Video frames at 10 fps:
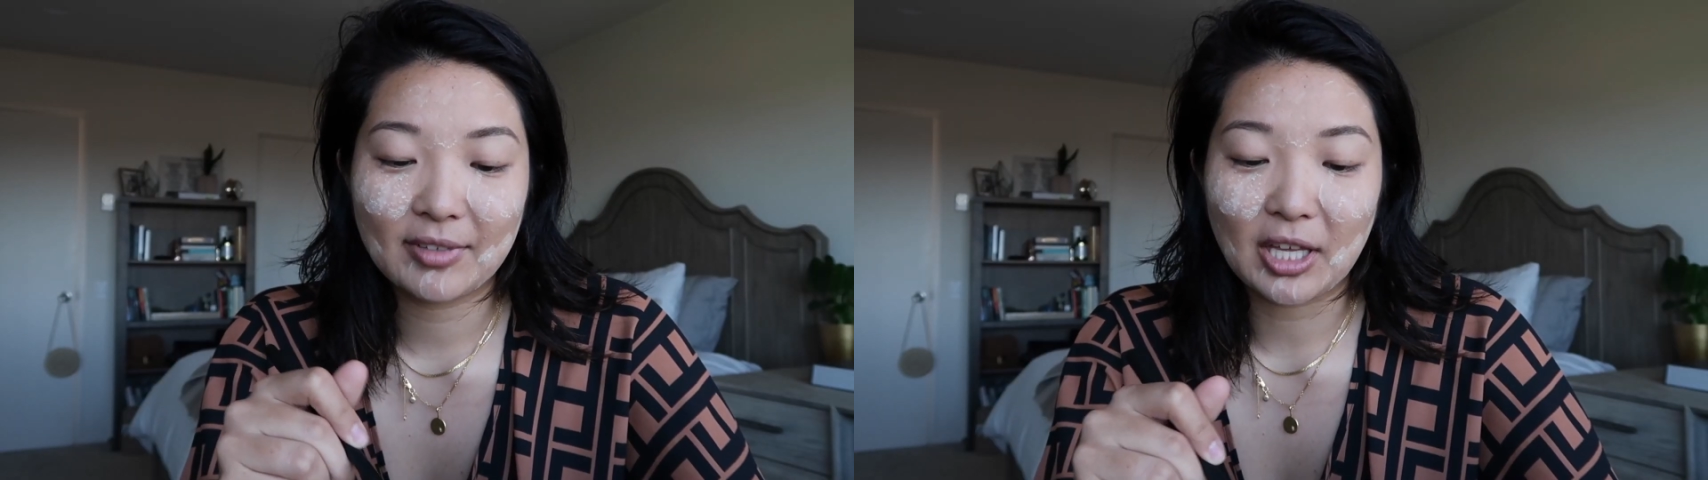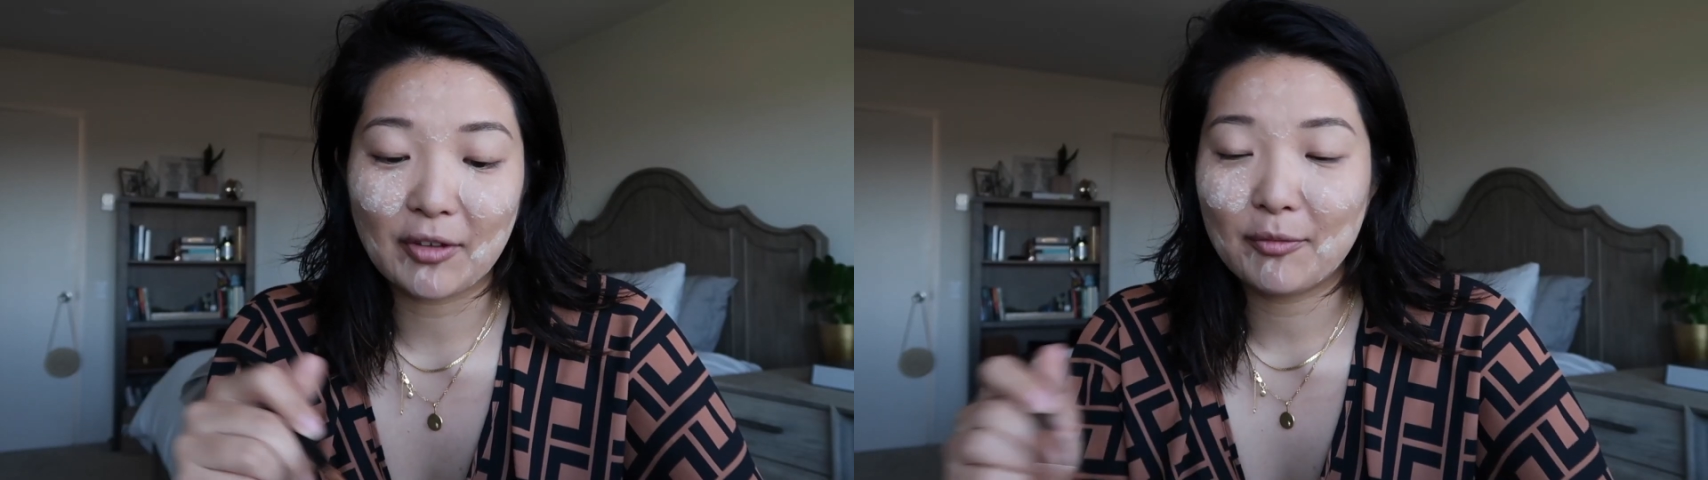
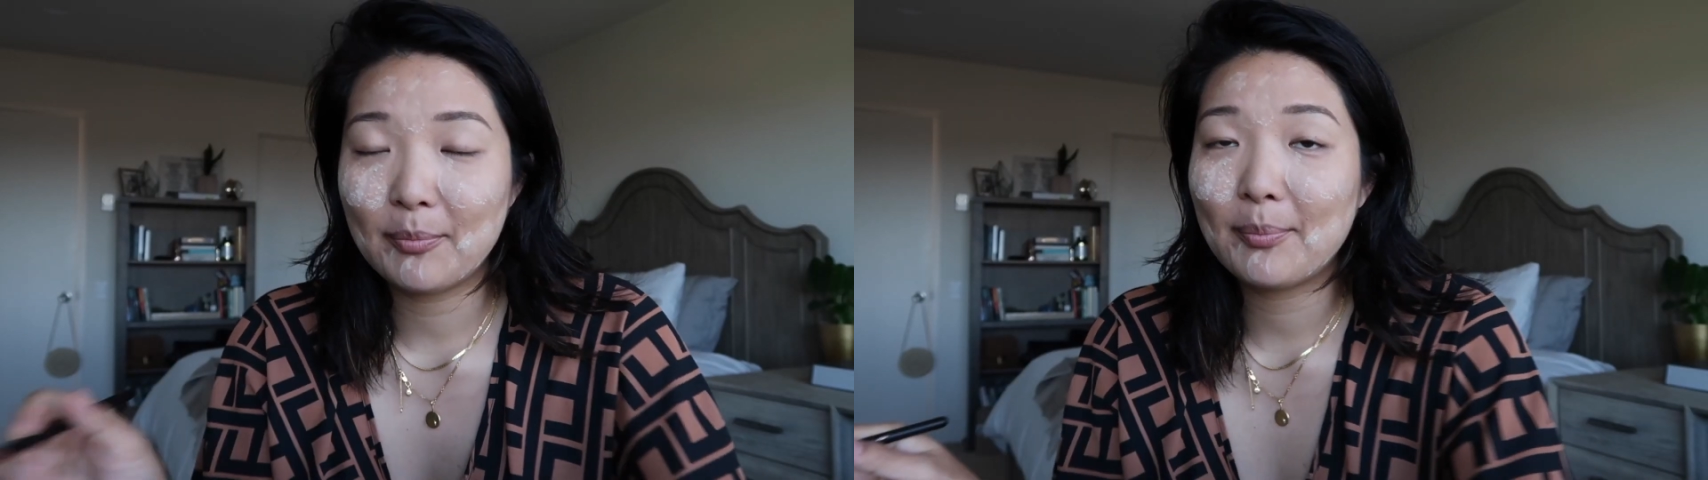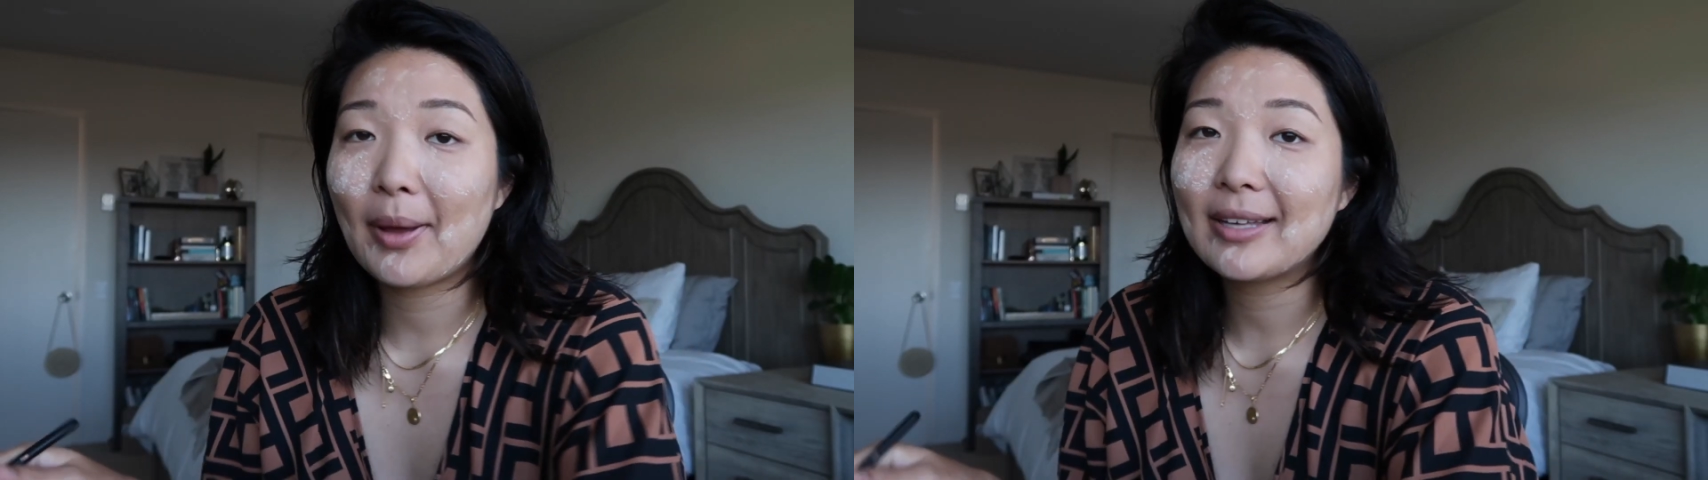gift
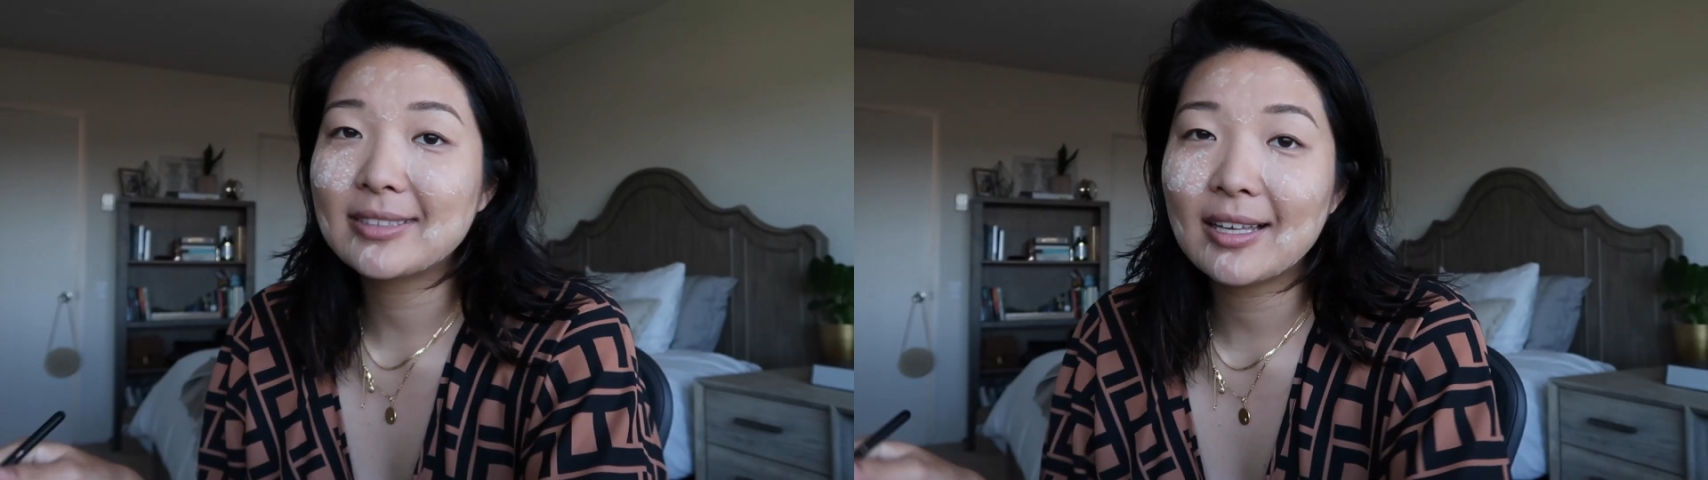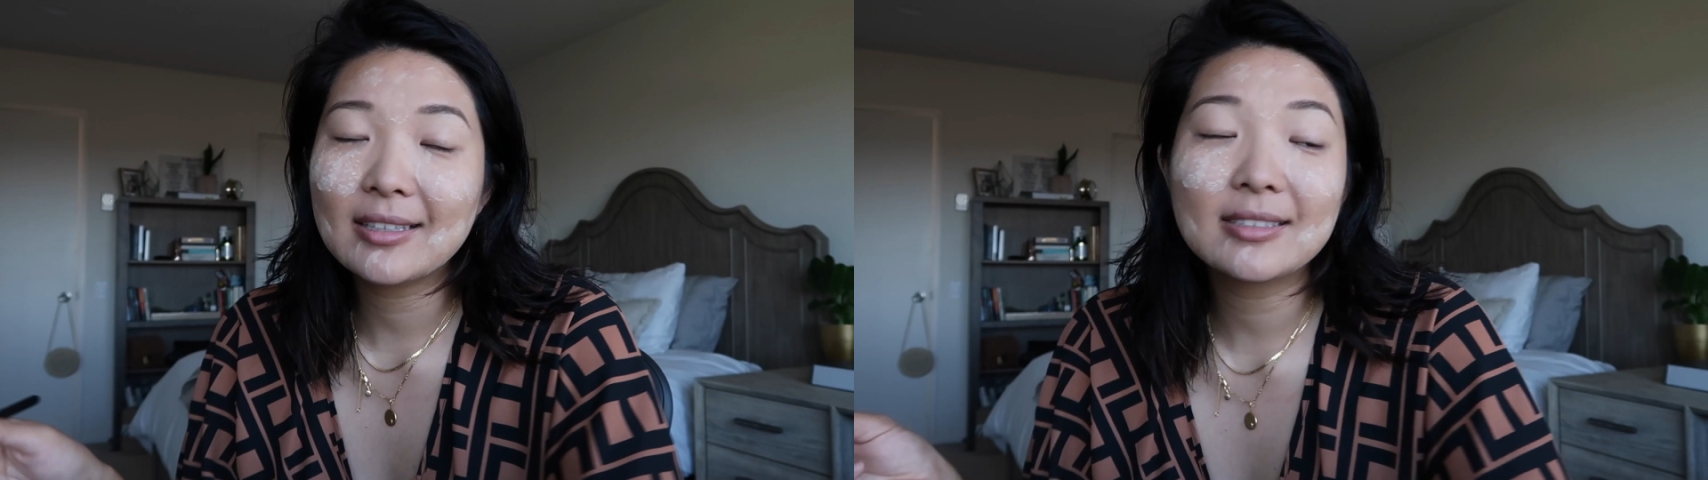
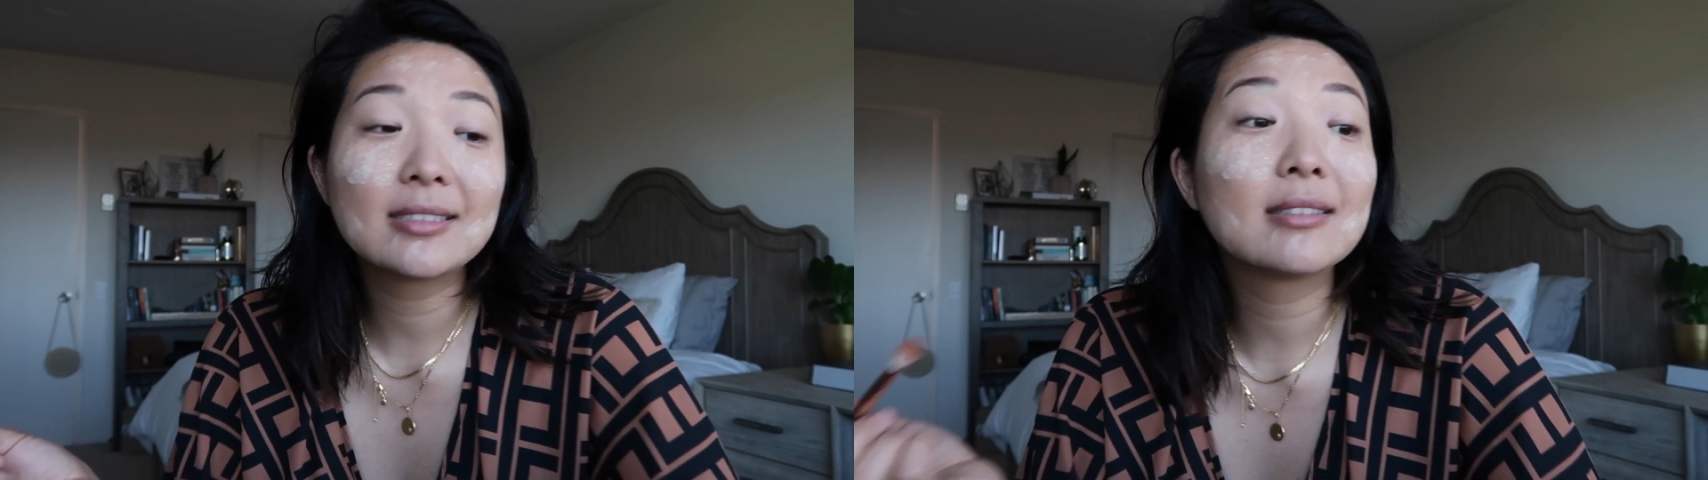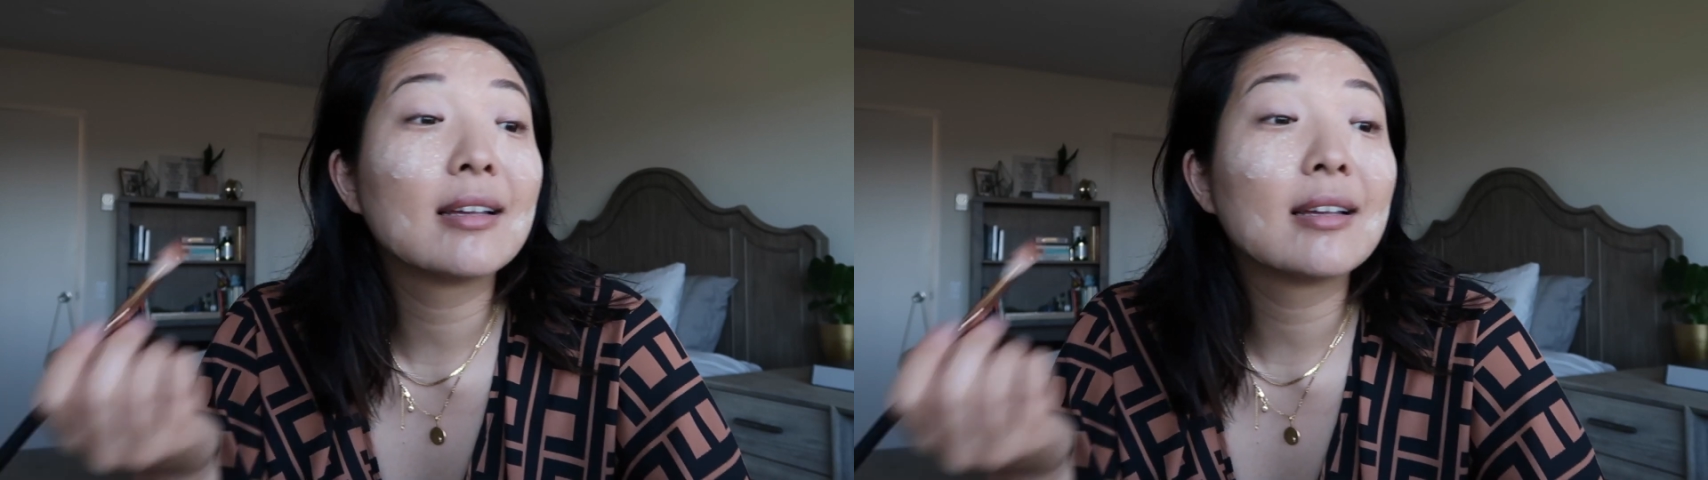baskets